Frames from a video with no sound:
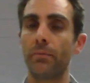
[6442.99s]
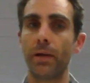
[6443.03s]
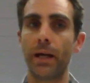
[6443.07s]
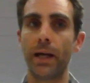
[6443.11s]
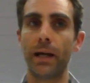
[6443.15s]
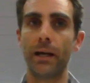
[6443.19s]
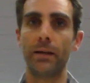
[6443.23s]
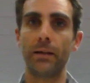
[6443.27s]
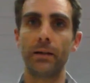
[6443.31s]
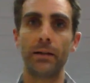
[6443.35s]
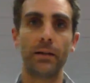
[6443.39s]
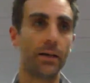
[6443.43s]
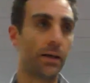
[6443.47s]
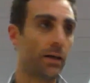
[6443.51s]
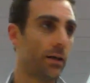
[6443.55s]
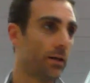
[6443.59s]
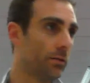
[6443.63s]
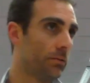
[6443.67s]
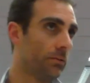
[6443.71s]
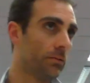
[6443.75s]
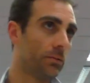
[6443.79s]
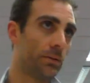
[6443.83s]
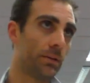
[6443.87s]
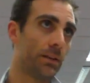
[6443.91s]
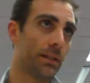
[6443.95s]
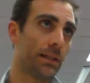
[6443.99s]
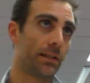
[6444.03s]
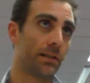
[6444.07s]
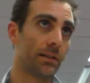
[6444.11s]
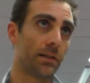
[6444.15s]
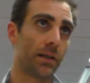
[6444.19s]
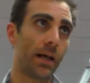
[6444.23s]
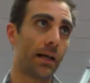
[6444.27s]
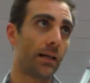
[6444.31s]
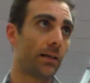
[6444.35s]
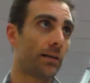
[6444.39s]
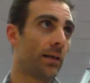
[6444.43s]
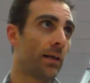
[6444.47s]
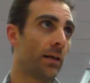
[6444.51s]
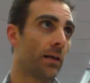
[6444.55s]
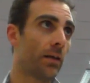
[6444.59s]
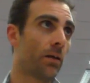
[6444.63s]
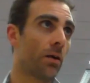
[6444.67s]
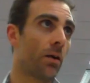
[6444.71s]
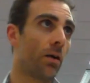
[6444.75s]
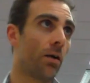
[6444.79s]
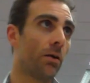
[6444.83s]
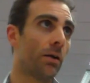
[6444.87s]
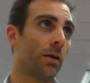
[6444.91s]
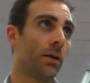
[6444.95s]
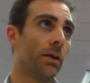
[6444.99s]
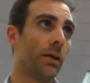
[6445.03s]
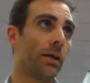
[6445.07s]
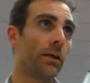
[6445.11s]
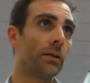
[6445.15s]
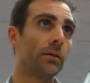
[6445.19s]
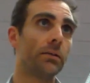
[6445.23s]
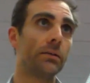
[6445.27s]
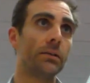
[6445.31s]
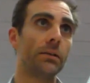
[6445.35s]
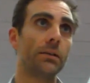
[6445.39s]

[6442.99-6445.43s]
and it's like 10 o'clock here,